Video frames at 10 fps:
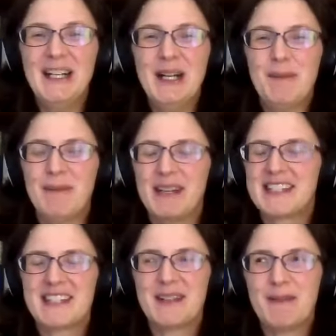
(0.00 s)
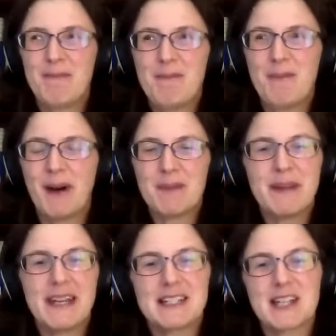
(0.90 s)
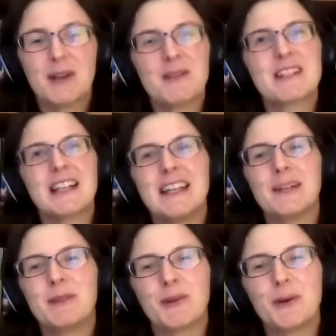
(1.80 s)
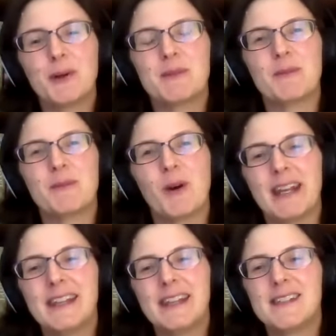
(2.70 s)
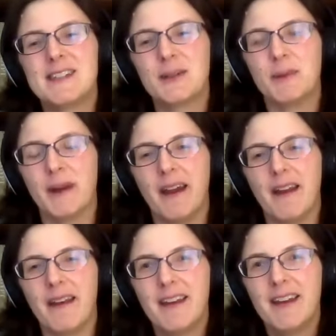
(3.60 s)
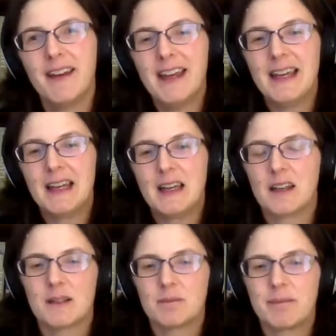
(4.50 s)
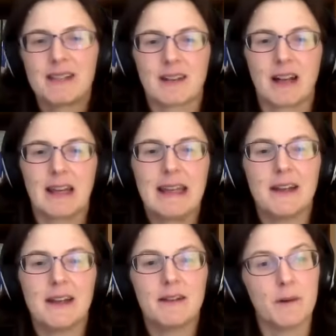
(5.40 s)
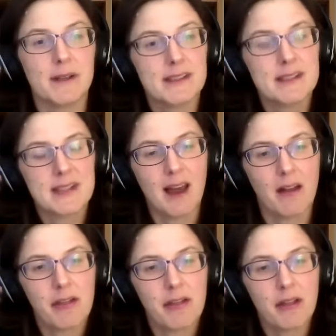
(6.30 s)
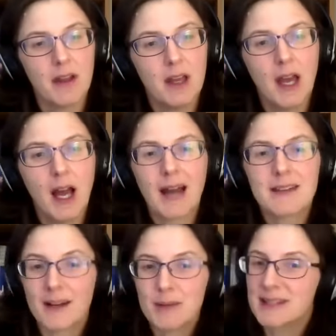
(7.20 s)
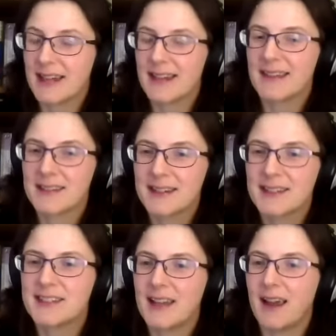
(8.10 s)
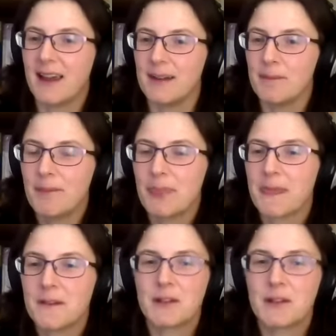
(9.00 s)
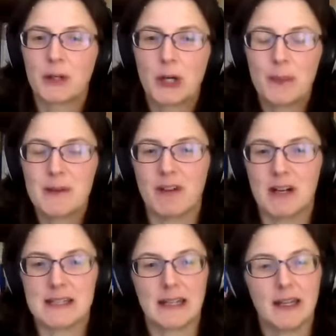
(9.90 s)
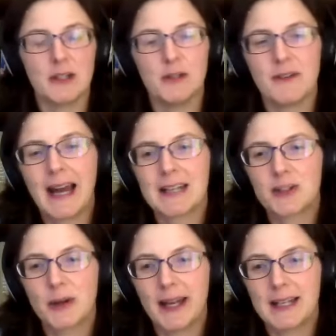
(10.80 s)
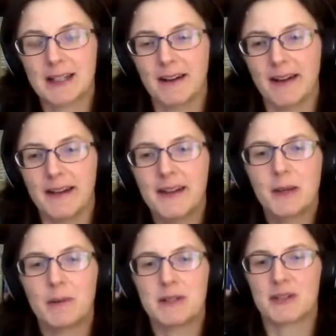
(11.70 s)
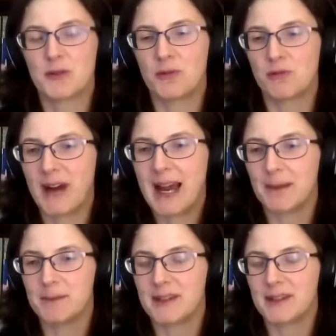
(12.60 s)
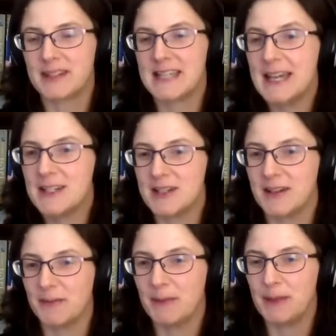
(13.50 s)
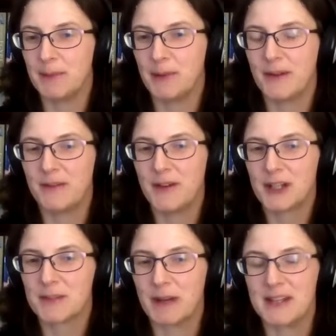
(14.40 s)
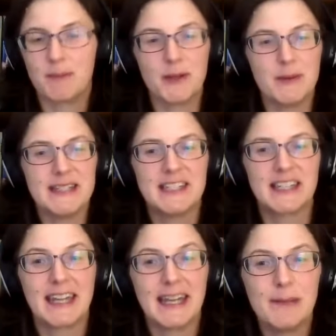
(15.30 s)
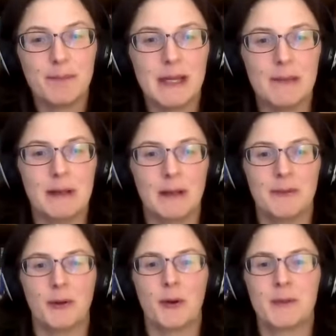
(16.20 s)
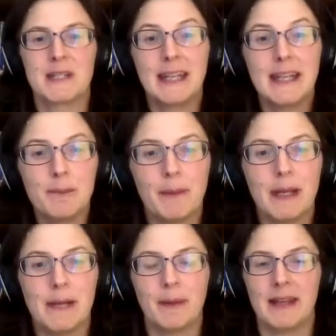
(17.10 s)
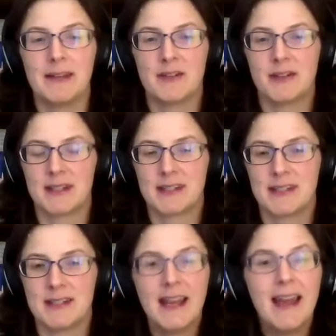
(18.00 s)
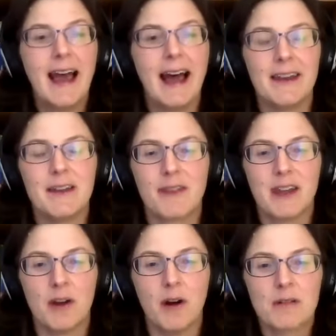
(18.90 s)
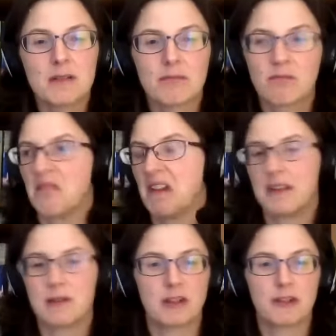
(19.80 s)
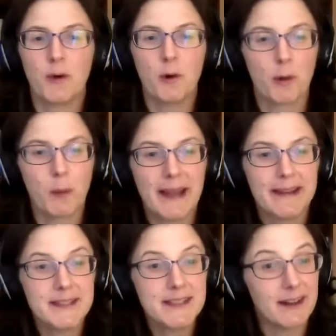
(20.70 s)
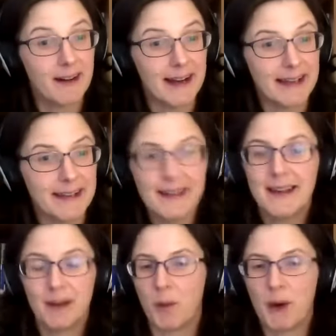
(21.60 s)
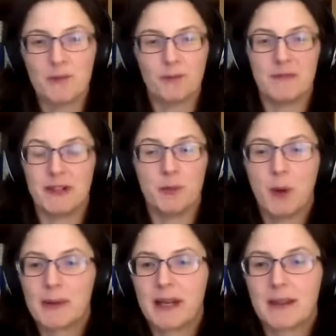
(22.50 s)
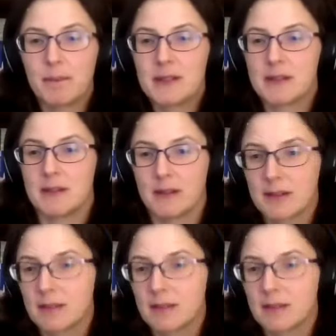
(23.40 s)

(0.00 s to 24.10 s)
But by being totally absorbed in what he's doing, basically he avoids death. And I would say that's the same for your copywriting. You've had your headline, which has grabbed attention of people in the first place, but you need to keep people absorbed, keep people interested. And if they're not, they'll just fall away and die. You won't get the business.